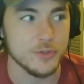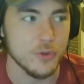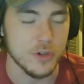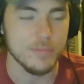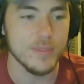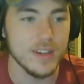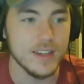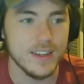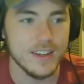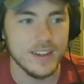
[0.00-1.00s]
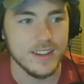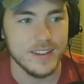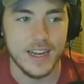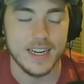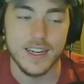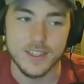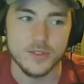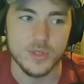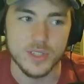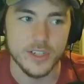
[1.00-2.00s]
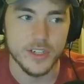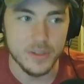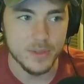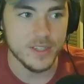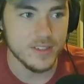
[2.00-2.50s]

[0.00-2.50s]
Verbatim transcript: form. That guy knows what he's talking about.